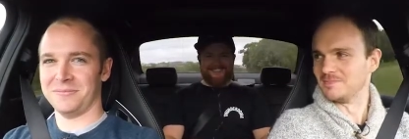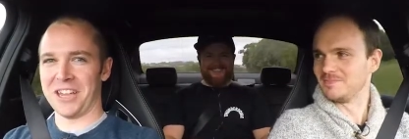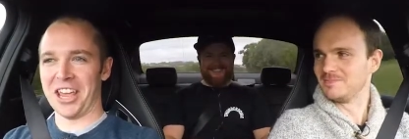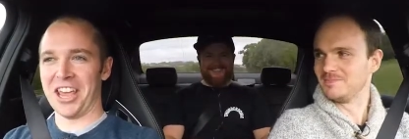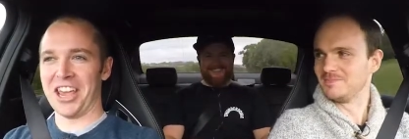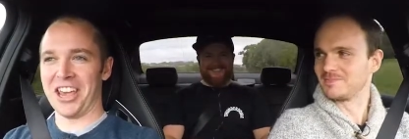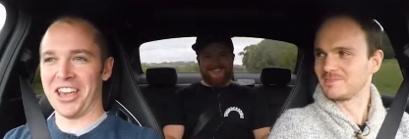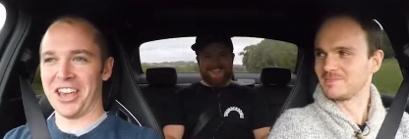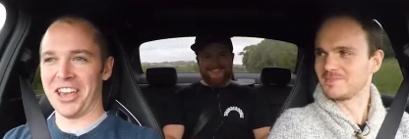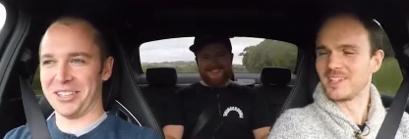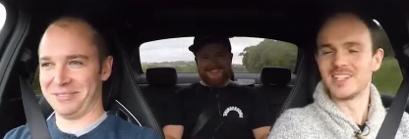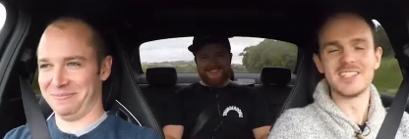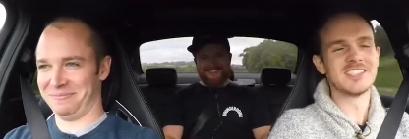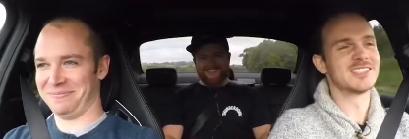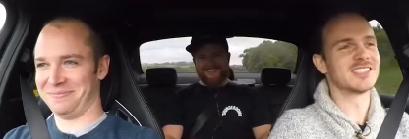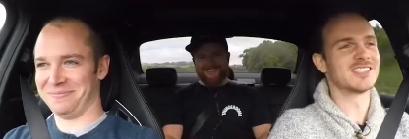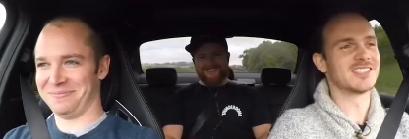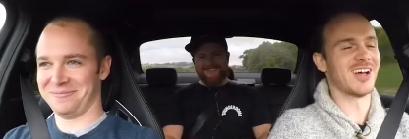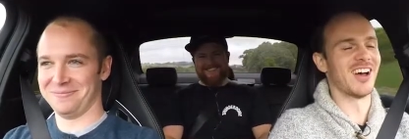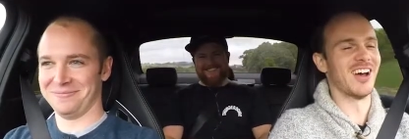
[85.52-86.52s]

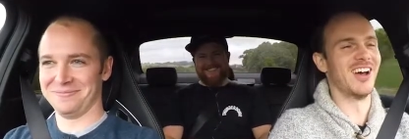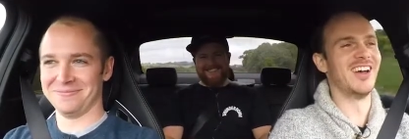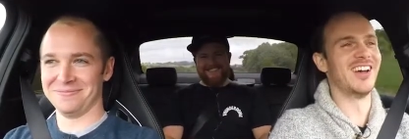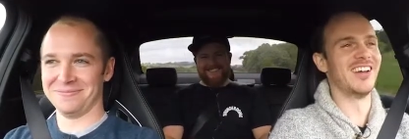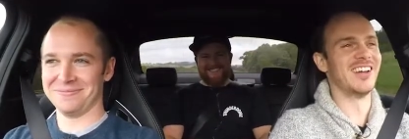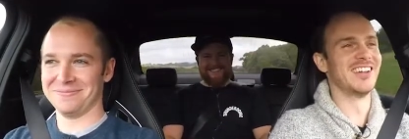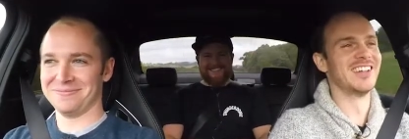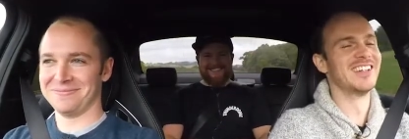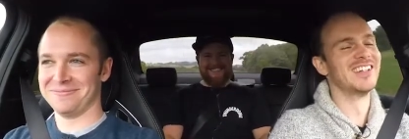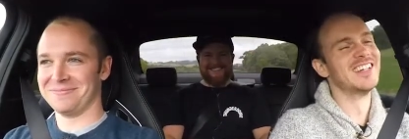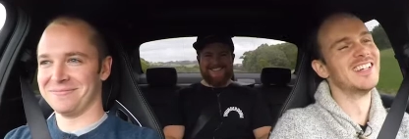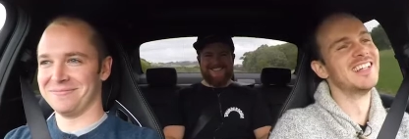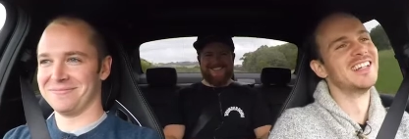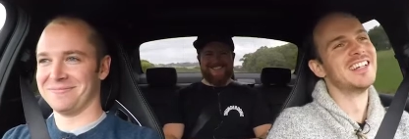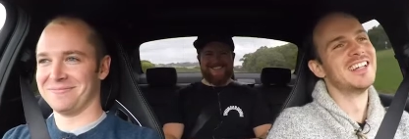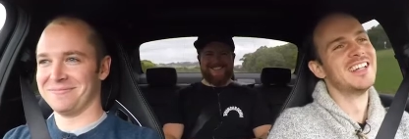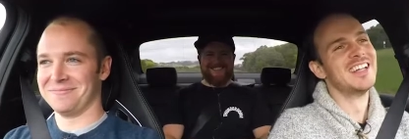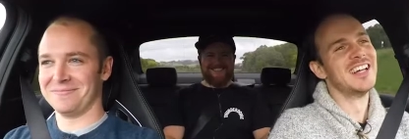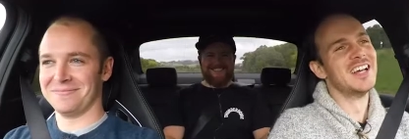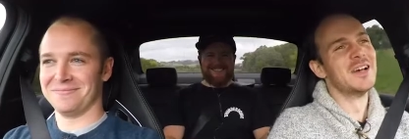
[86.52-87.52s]
Speaker 1: Yeah. So,
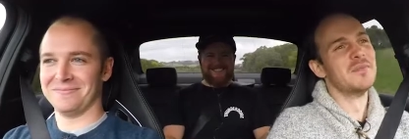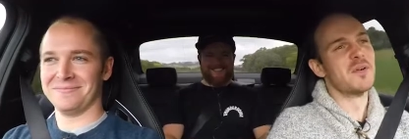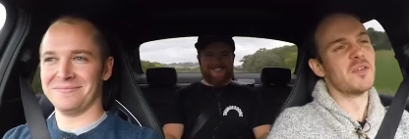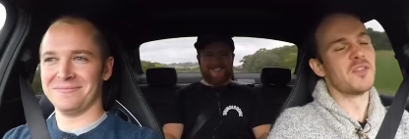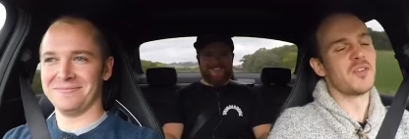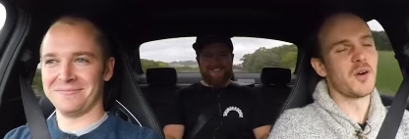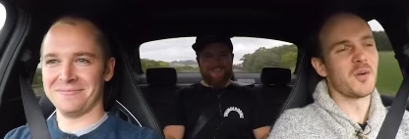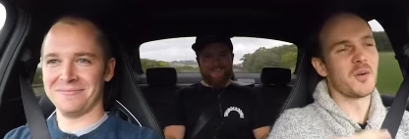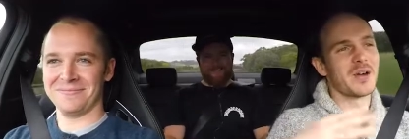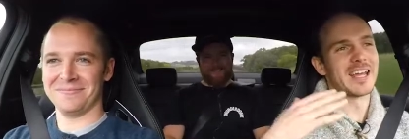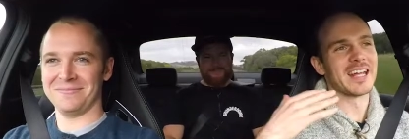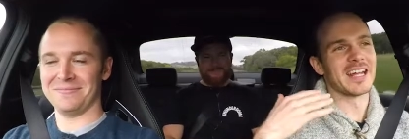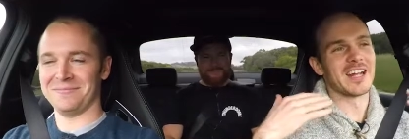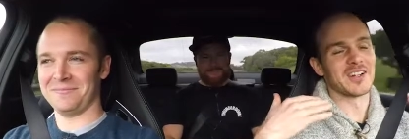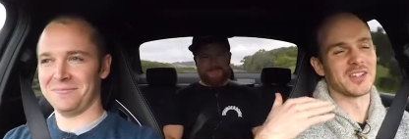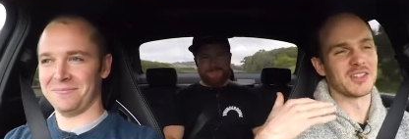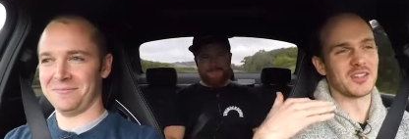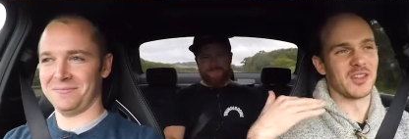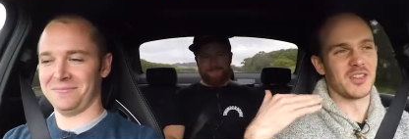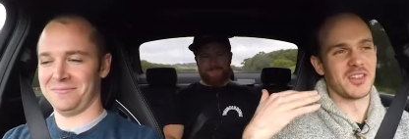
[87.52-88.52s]
before we get
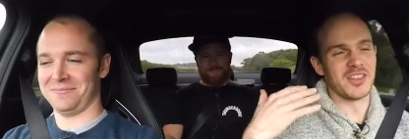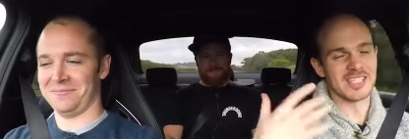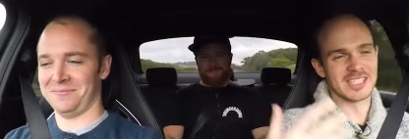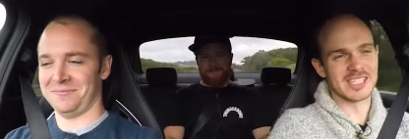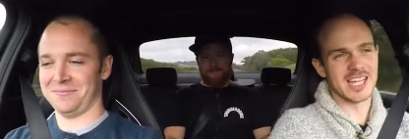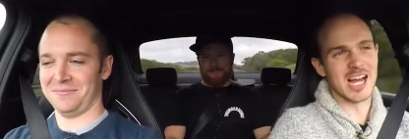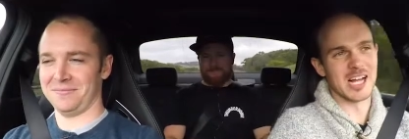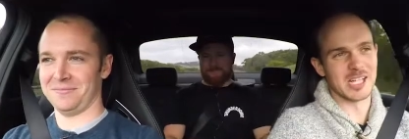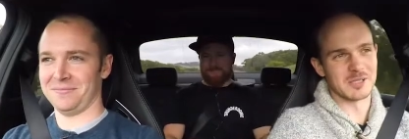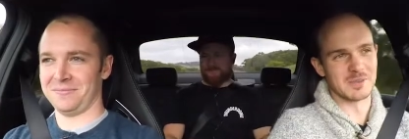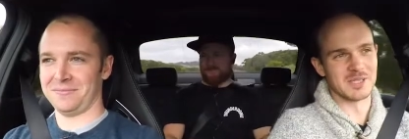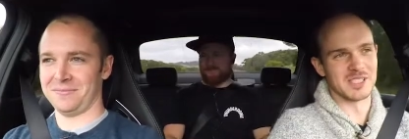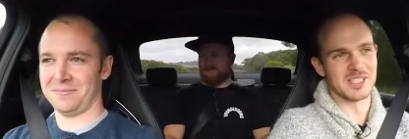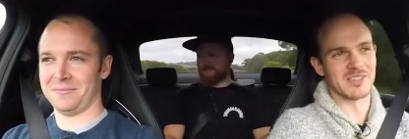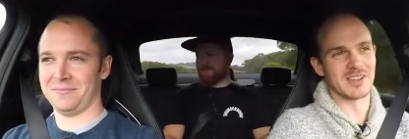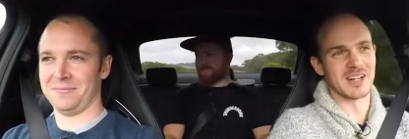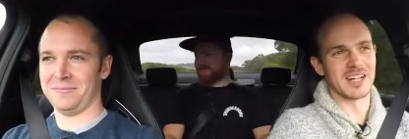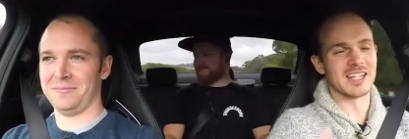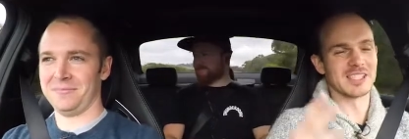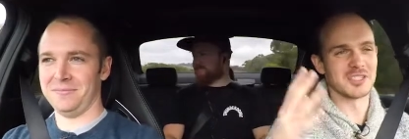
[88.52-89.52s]
onto this car
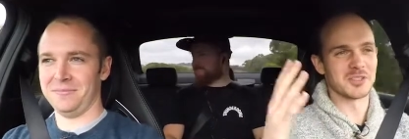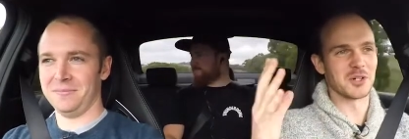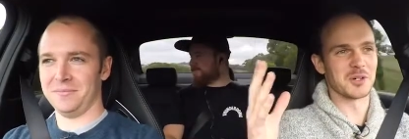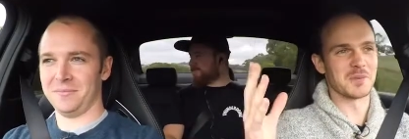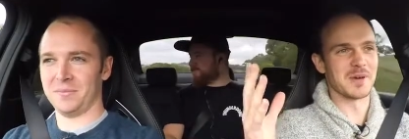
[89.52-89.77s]
specifically, let's talk